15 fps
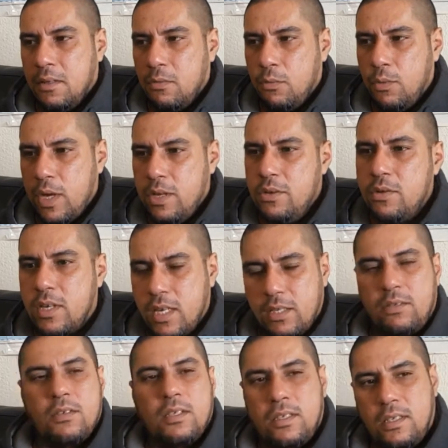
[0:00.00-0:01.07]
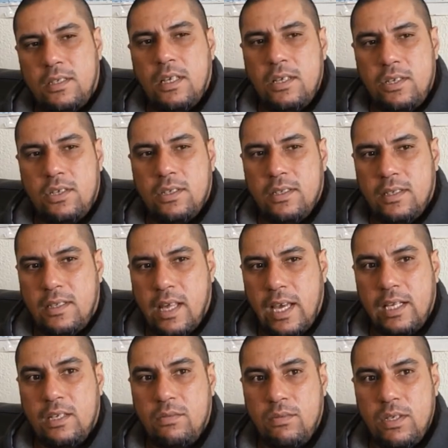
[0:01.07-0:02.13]
When you get to the station,
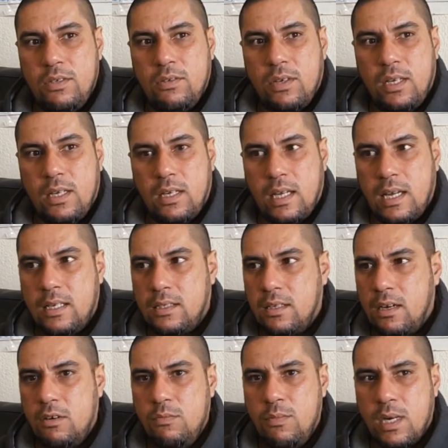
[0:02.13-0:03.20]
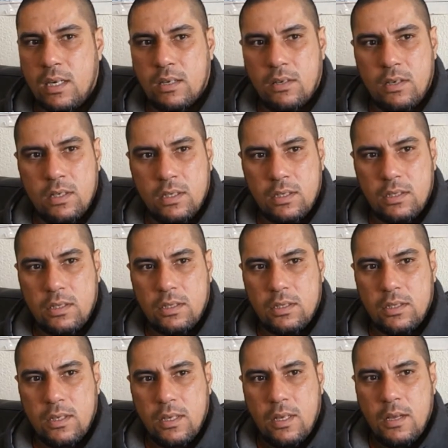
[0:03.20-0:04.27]
that's when you realize, oh my gosh,
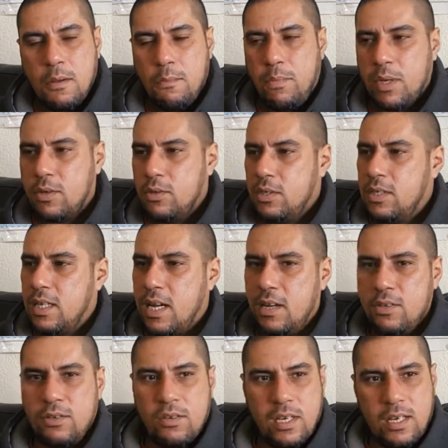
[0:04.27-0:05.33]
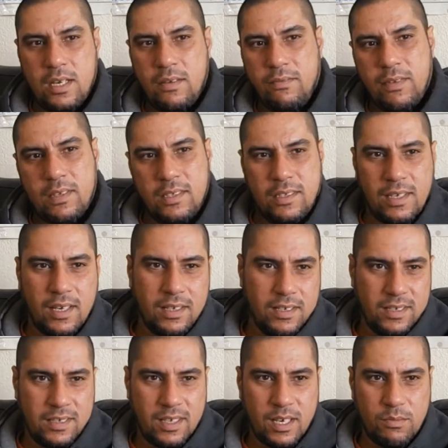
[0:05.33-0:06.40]
because now you have the
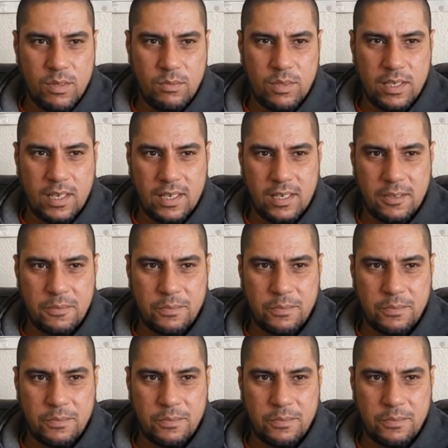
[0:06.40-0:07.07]
southern suburbs line.